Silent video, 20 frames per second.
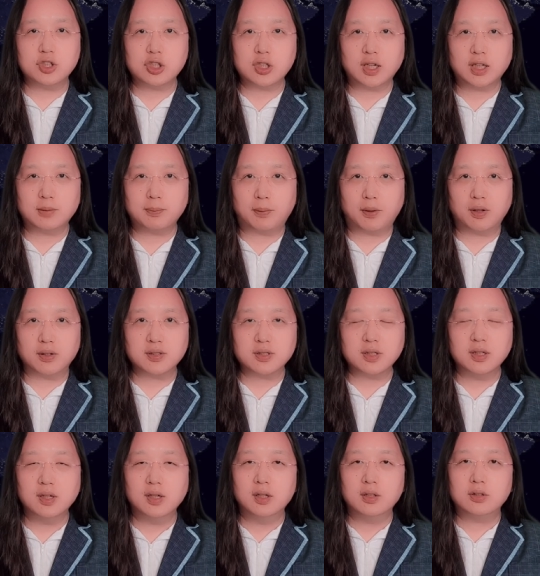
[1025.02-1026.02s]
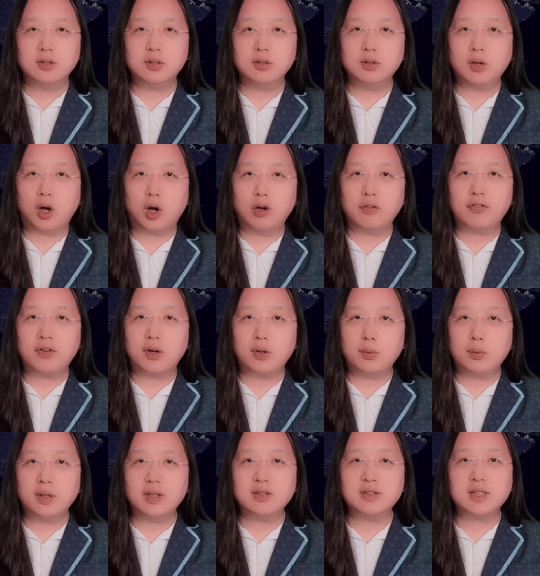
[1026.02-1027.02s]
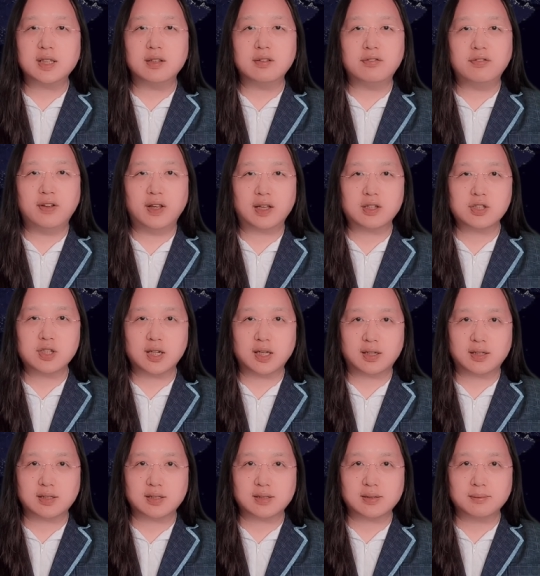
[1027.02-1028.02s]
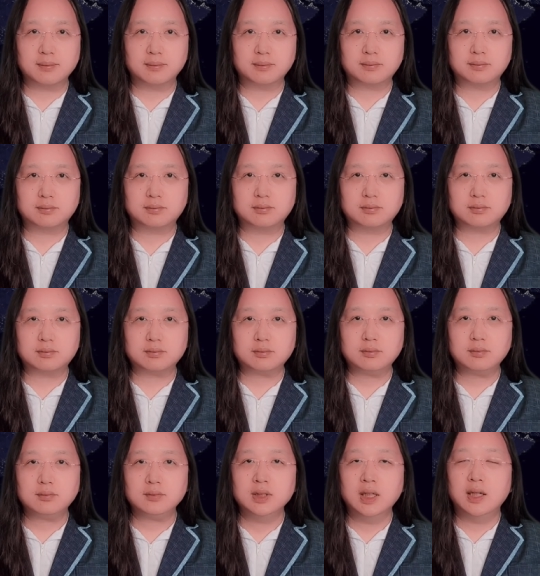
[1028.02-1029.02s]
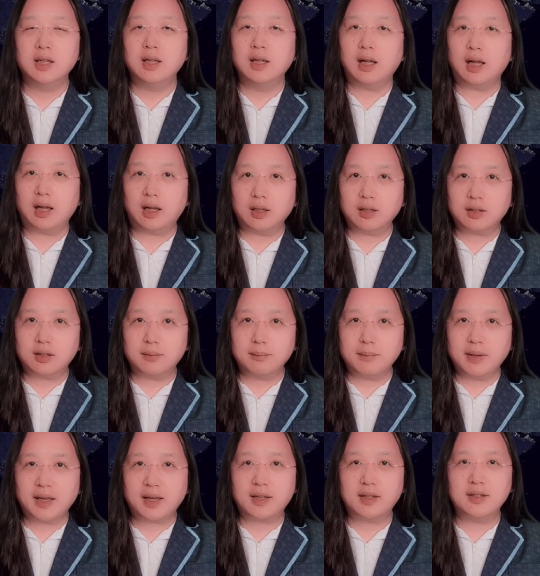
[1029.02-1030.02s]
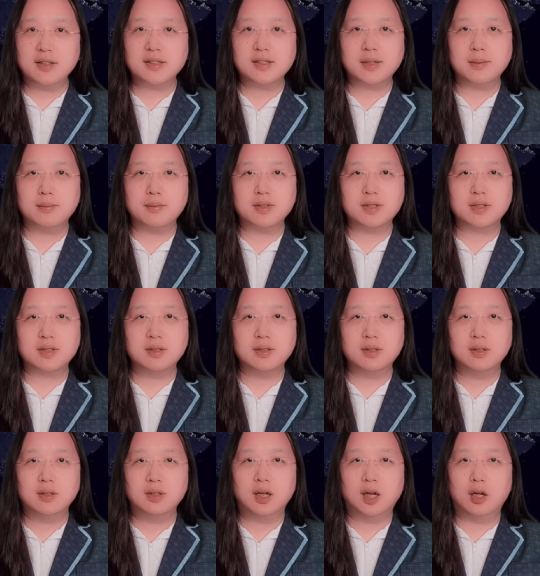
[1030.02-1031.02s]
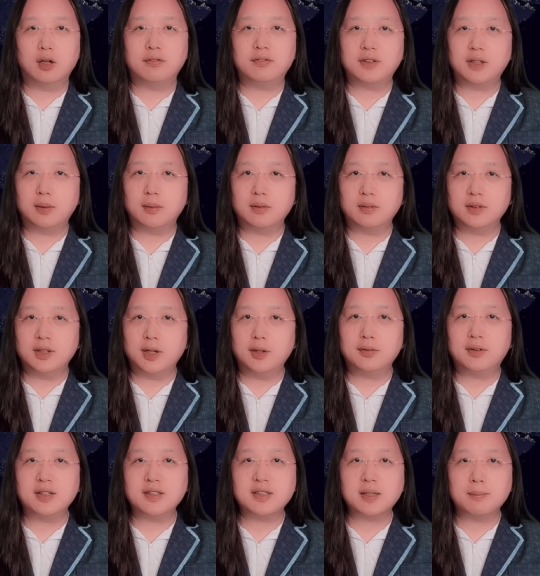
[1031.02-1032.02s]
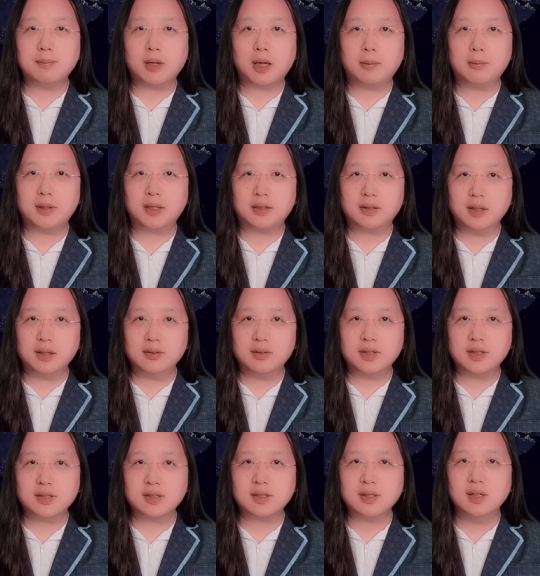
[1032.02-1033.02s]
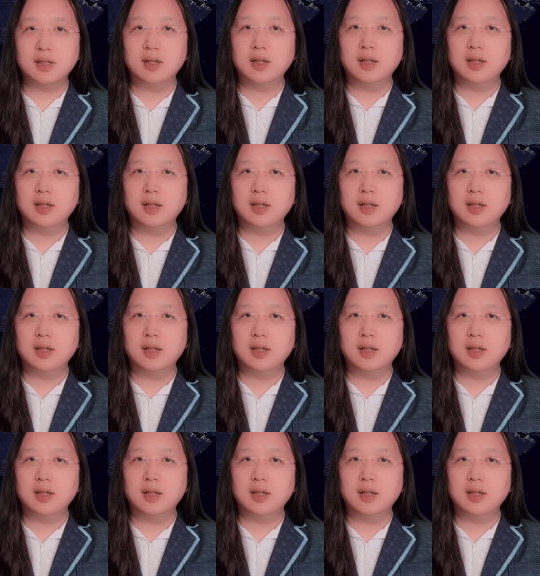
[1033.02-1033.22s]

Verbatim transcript: chatbot to offer real-time fact checks. Other mechanisms of the notice and public notice